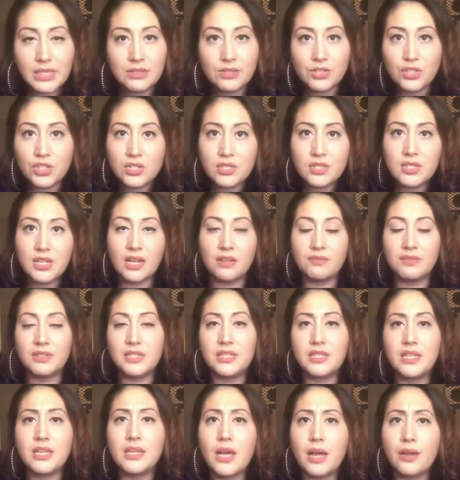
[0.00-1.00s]
she doesn't have
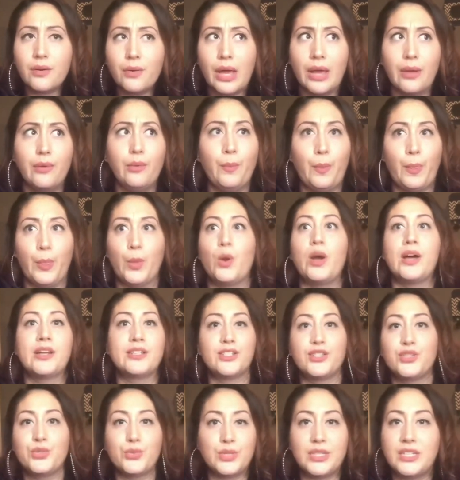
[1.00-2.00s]
anything. I don't know how
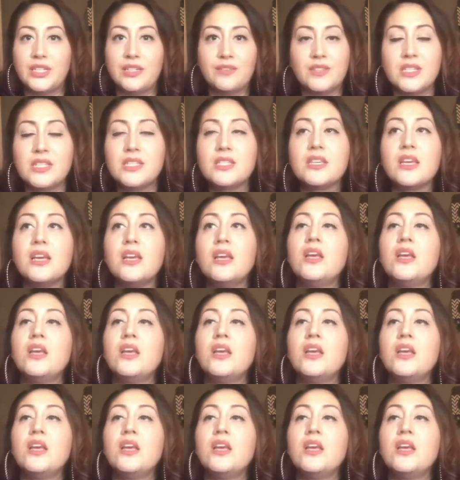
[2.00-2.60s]
to do any of this.